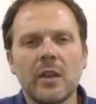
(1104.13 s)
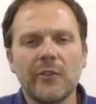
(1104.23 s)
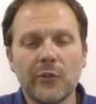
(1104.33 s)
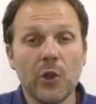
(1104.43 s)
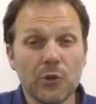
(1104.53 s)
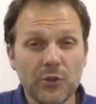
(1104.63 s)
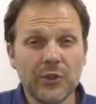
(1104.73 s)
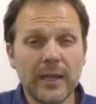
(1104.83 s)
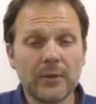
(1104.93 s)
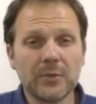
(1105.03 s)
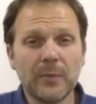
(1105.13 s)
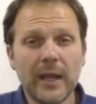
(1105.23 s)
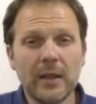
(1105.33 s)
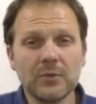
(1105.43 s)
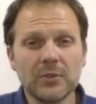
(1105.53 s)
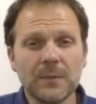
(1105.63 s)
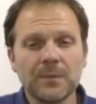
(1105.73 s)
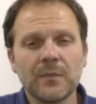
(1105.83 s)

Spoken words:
for £100,000.